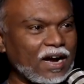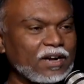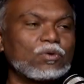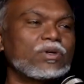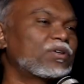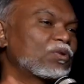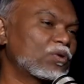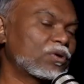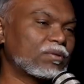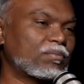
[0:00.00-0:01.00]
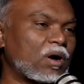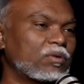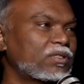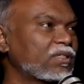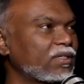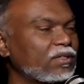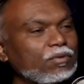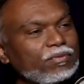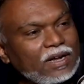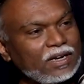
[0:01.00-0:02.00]
I don't need to go to the mountain or
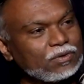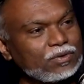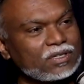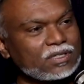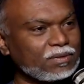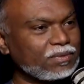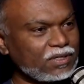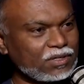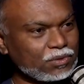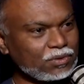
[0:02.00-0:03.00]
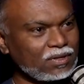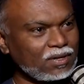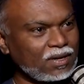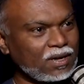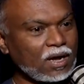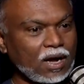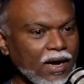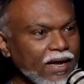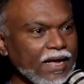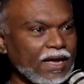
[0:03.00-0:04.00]
valley to discover the truth.
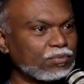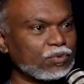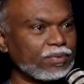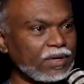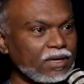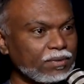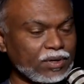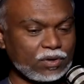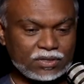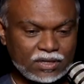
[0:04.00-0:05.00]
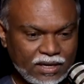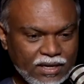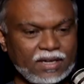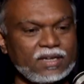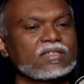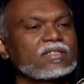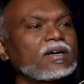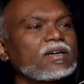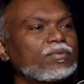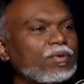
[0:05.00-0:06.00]
I have to be here because He
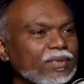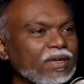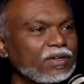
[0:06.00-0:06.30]
started from there.